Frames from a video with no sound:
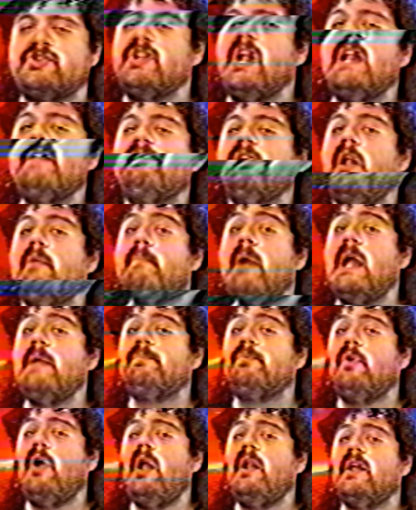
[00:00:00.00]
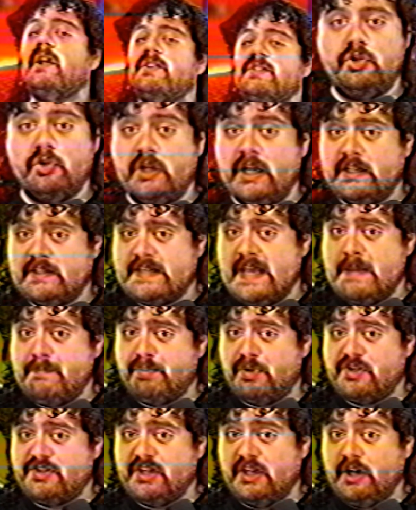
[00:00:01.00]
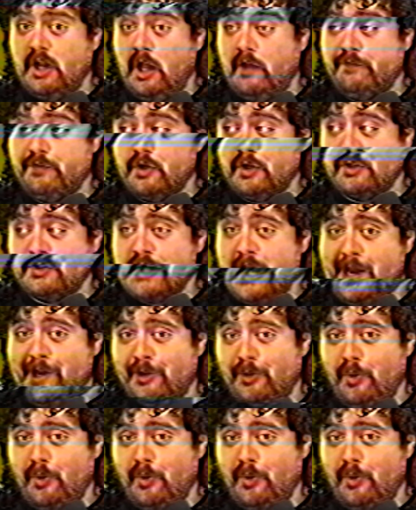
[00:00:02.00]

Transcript: not even on my products, you'll get 10% off your entire